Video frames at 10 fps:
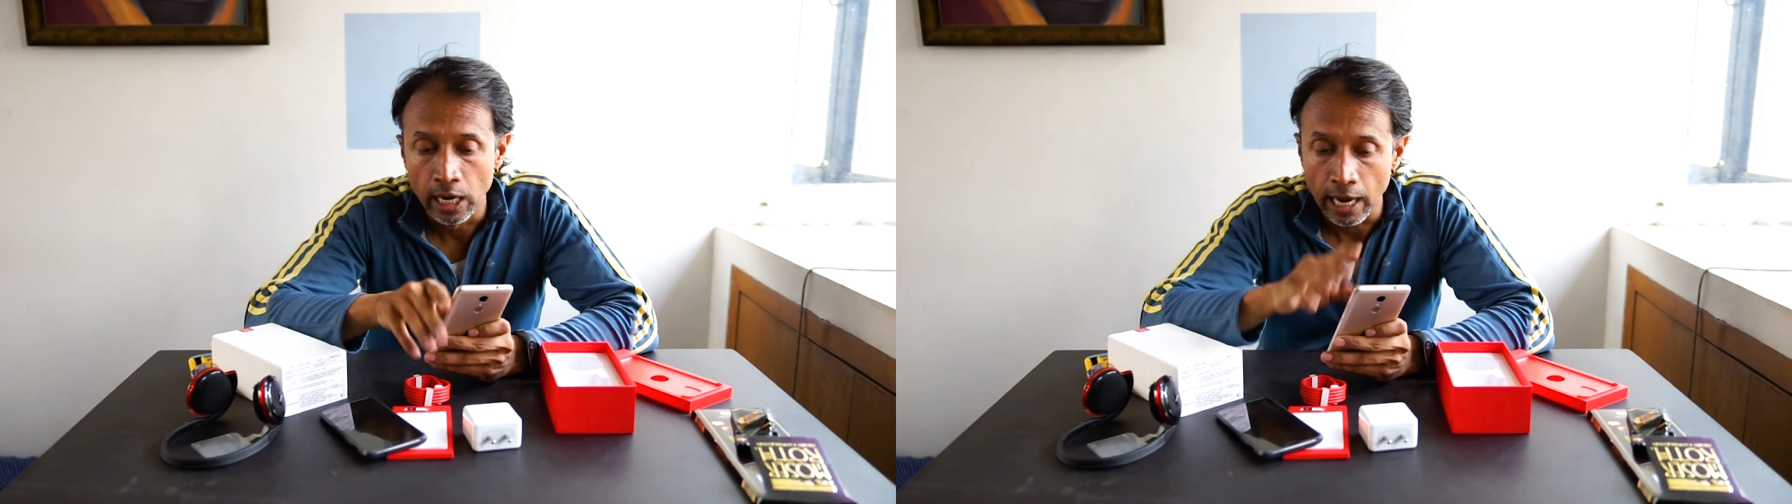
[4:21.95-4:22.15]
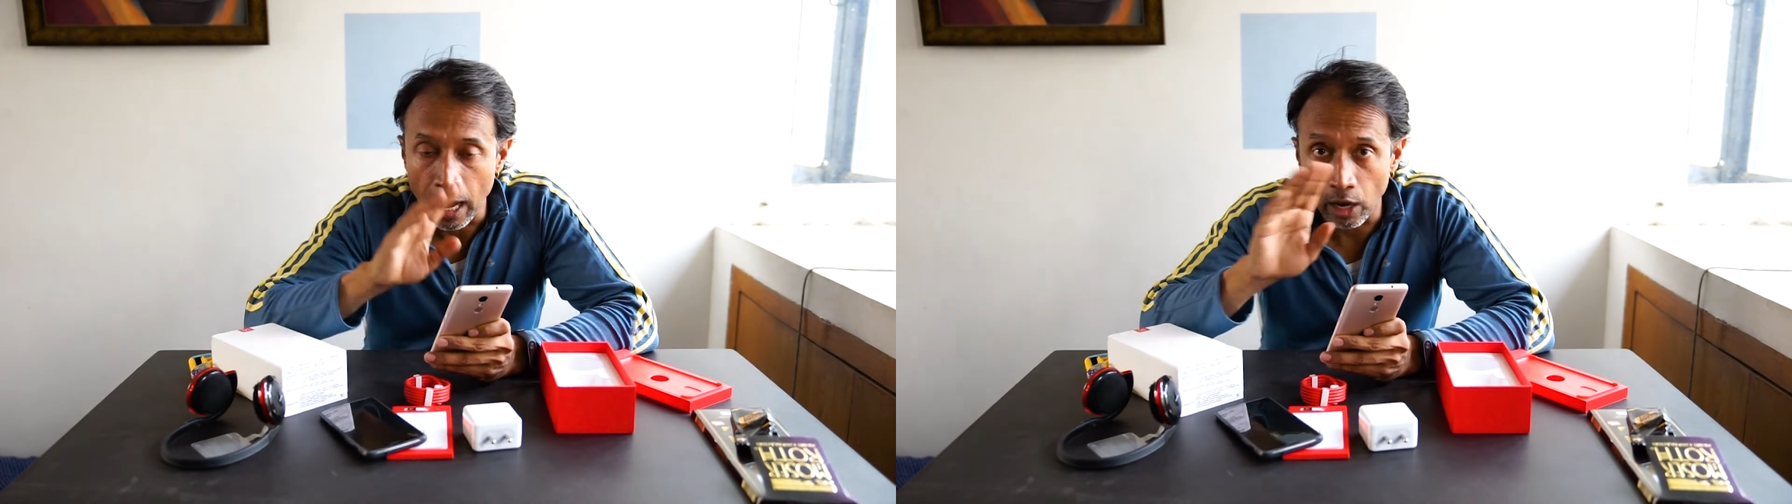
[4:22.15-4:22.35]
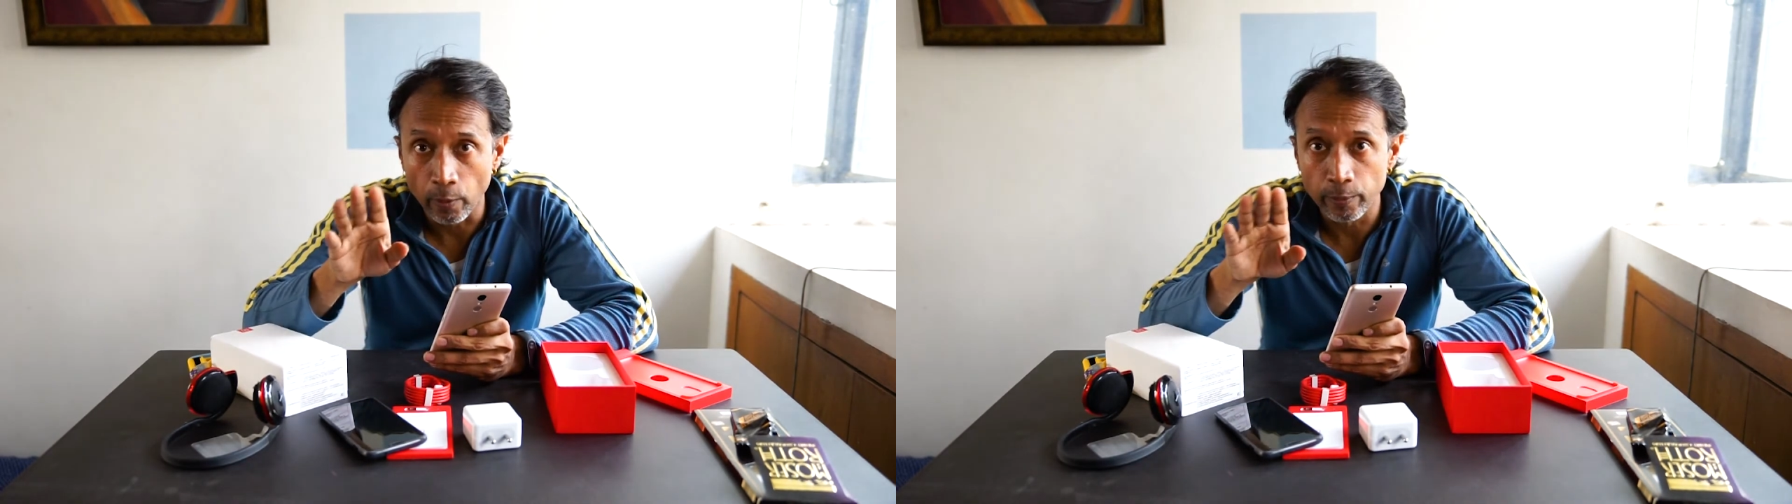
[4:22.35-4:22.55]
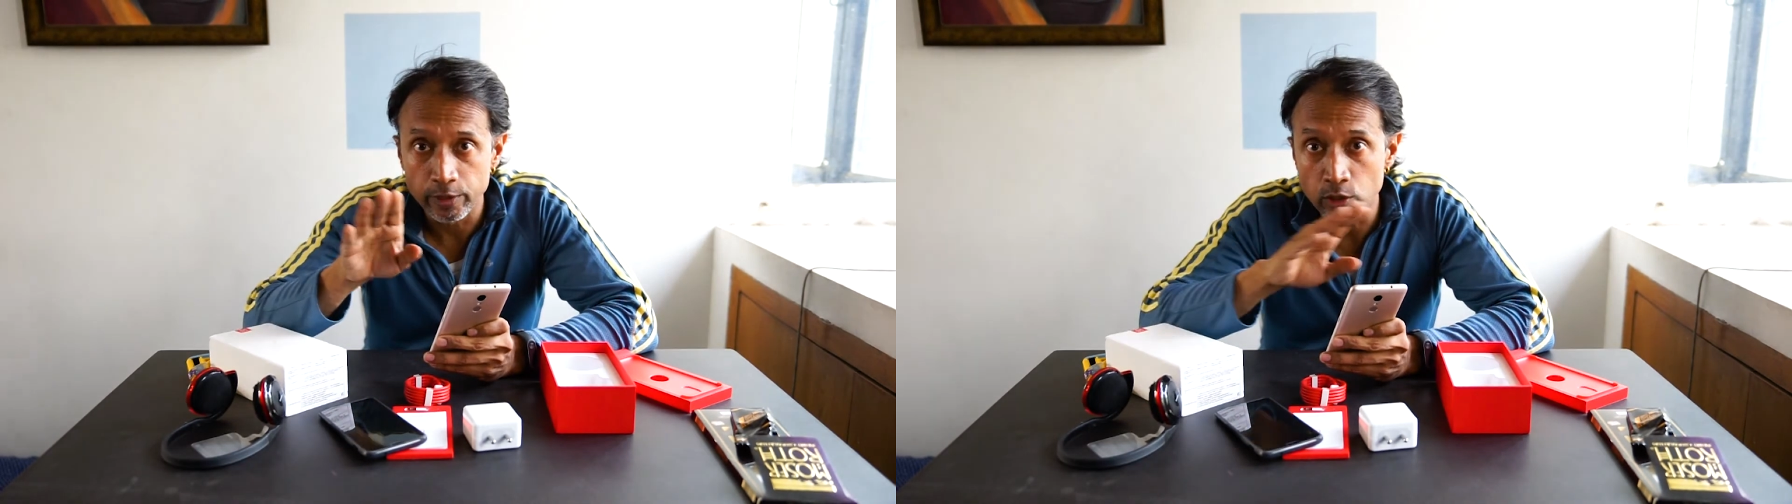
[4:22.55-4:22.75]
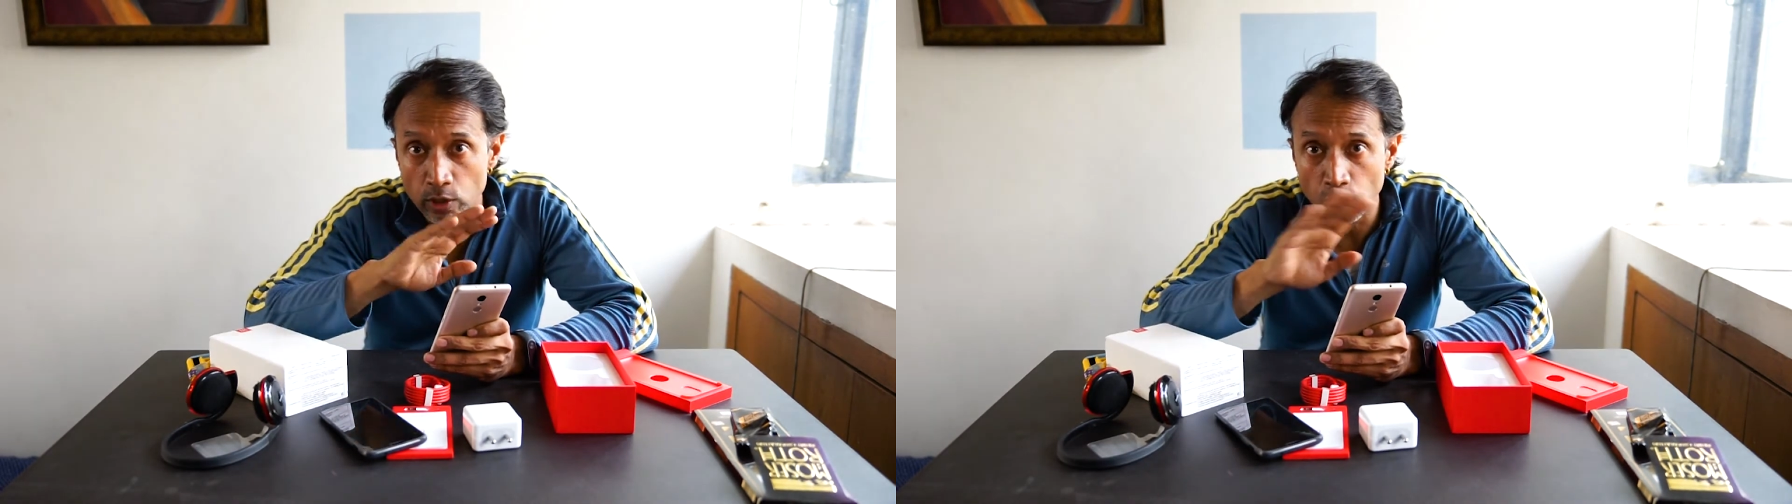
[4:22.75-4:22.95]
Now,
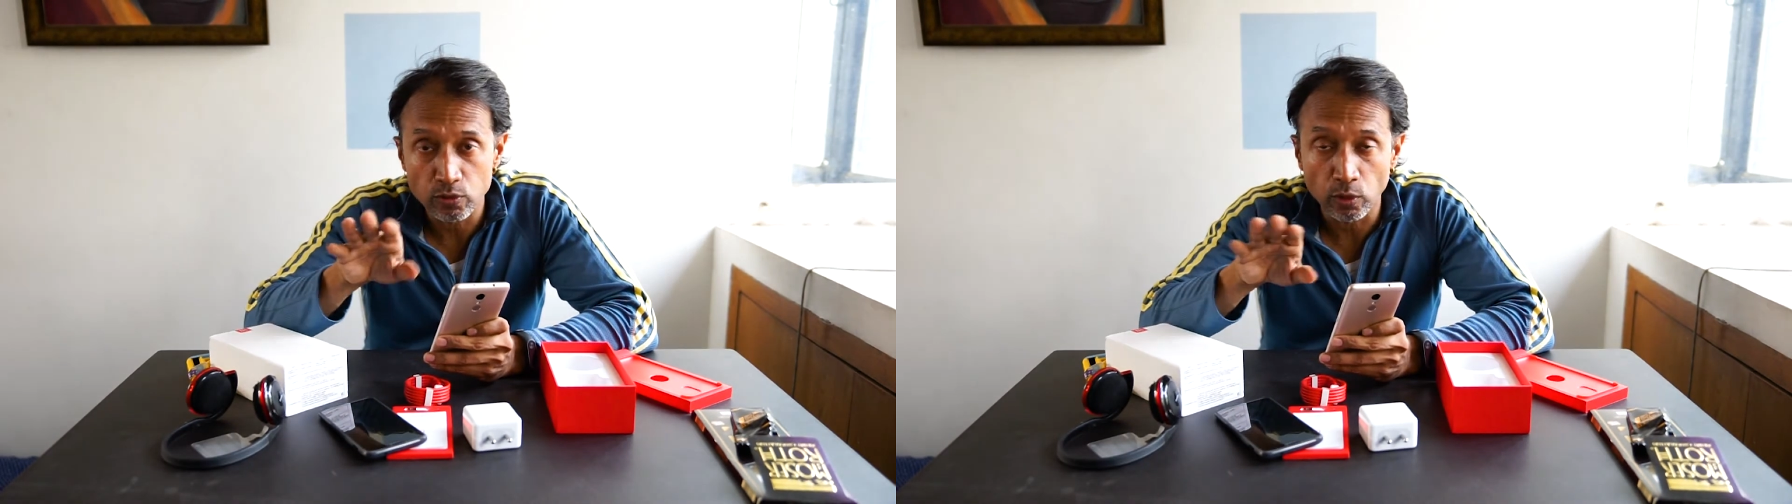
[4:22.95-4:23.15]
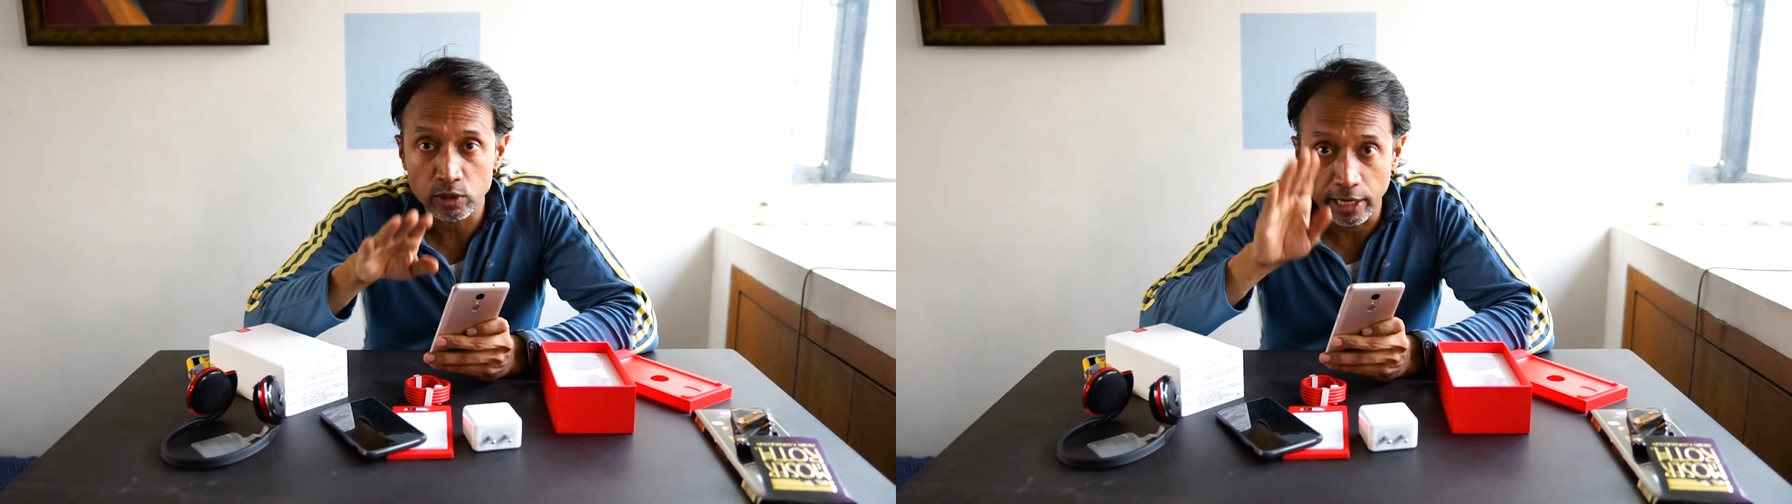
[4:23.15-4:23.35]
since Windows phones